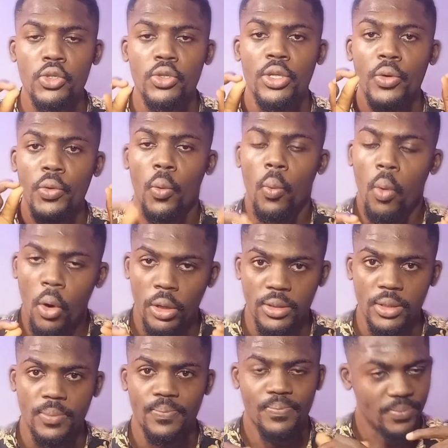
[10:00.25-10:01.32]
to the
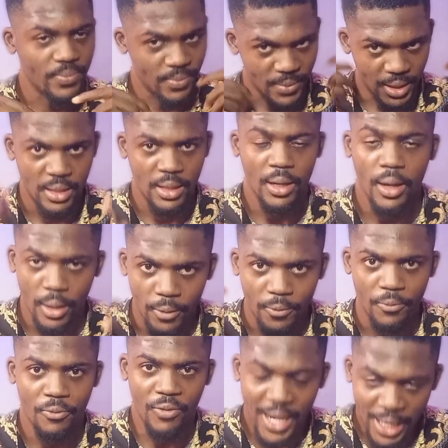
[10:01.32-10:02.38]
reward, the
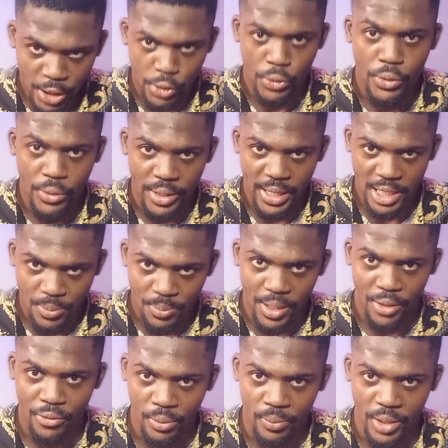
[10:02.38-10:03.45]
value you get
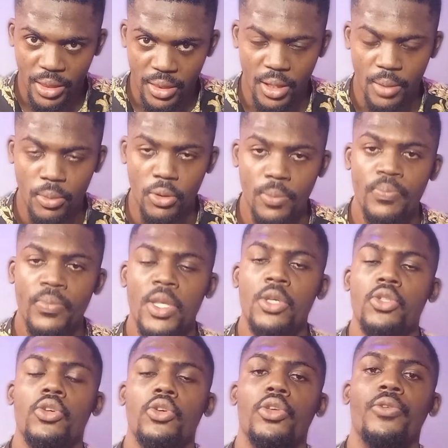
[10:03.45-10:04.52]
back from the table.
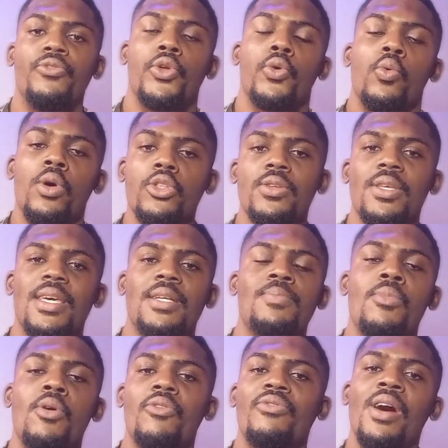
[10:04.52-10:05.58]
So if you want to get
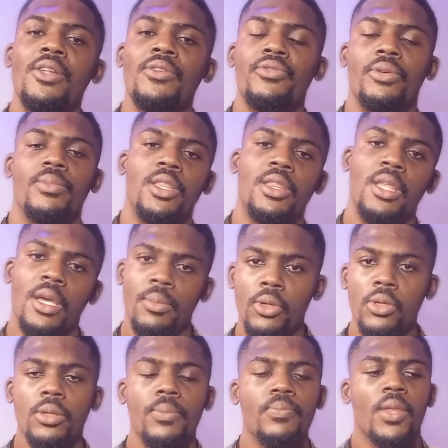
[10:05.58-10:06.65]
more value from the
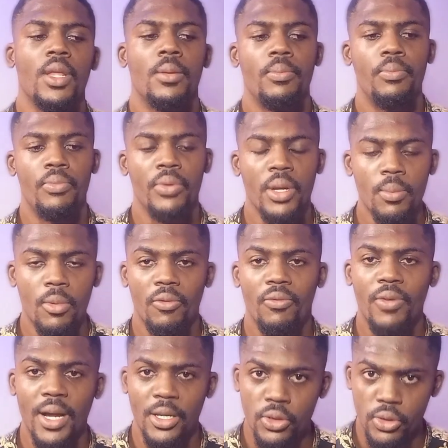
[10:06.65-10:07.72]
table, bring more
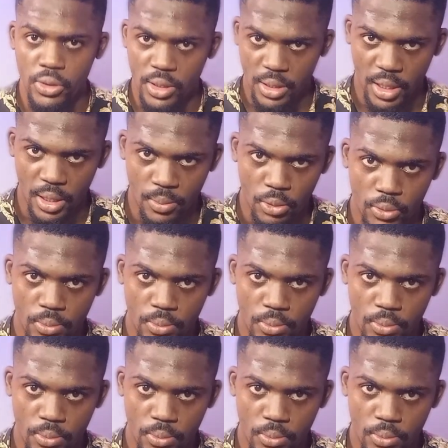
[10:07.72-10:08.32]
value to the table.